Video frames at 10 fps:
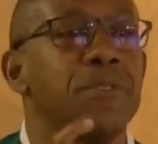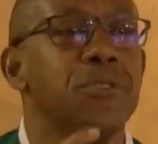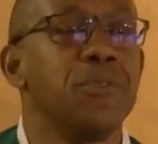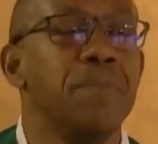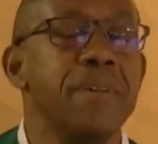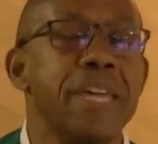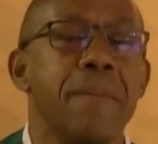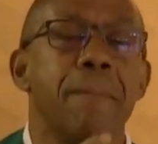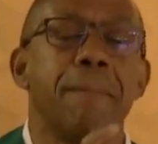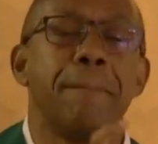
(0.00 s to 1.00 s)
To be
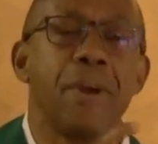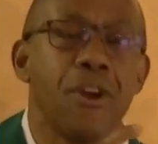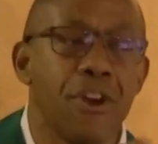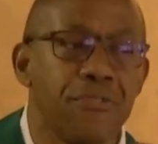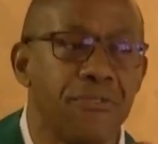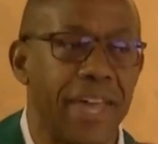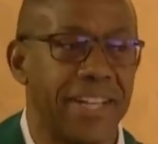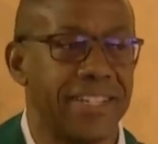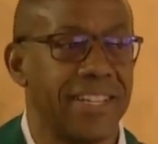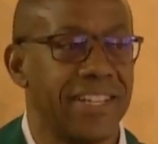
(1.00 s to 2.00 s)

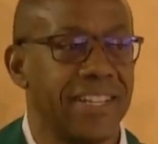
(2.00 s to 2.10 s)
perfect,